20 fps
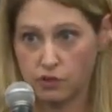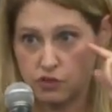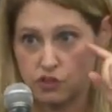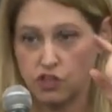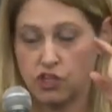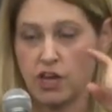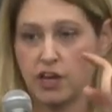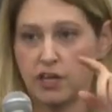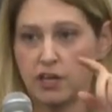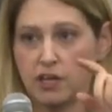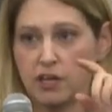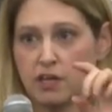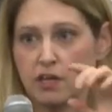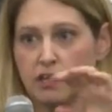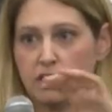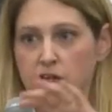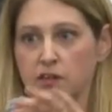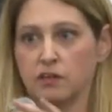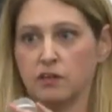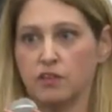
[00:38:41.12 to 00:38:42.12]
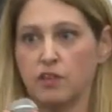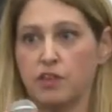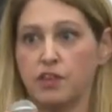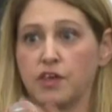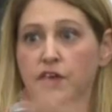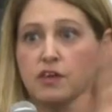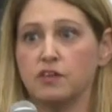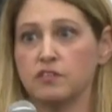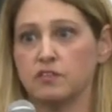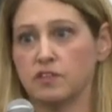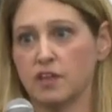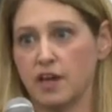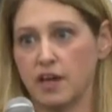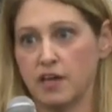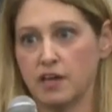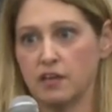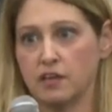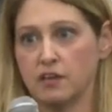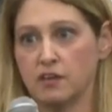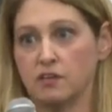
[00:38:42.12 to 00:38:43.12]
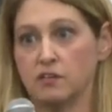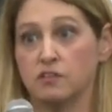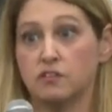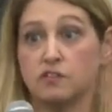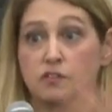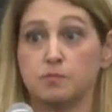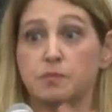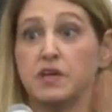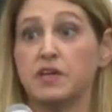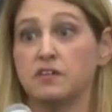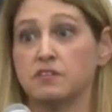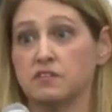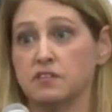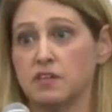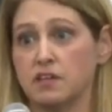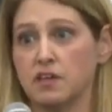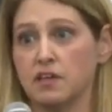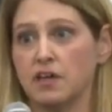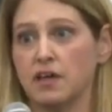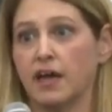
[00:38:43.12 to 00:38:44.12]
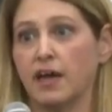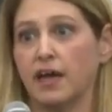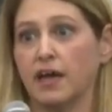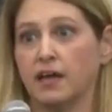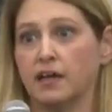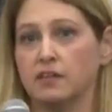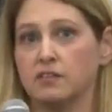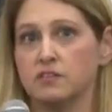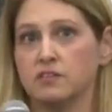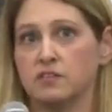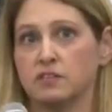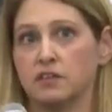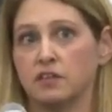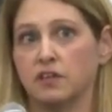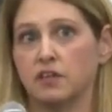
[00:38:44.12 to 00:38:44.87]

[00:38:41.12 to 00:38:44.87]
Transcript: checking things like spacing and